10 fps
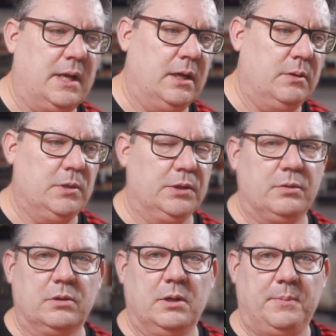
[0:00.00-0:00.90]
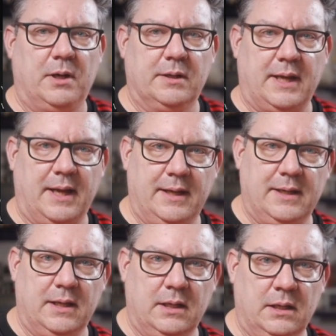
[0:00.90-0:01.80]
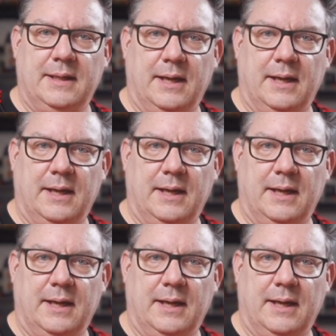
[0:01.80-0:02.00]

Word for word: and we'll talk about adding